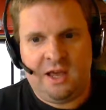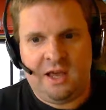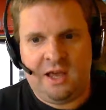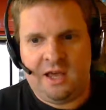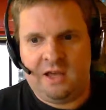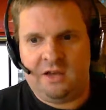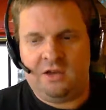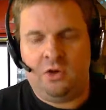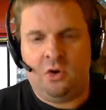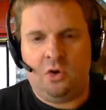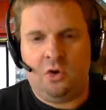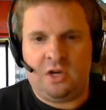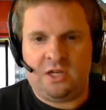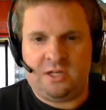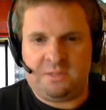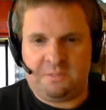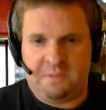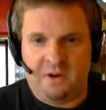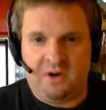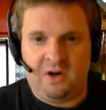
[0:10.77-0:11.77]
and your
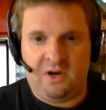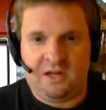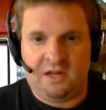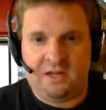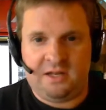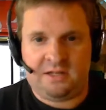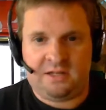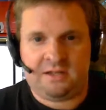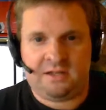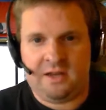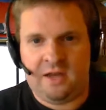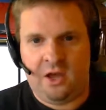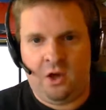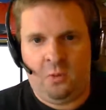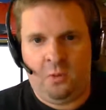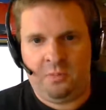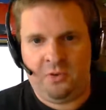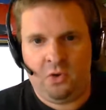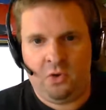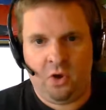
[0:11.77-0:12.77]
experience
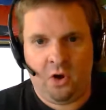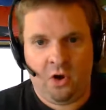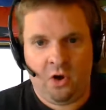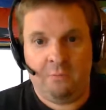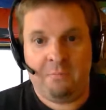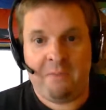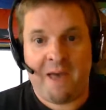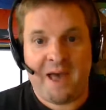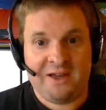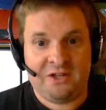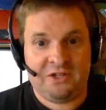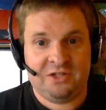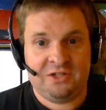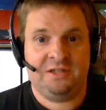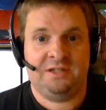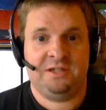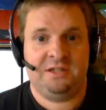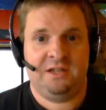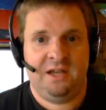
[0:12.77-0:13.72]
help you earn badges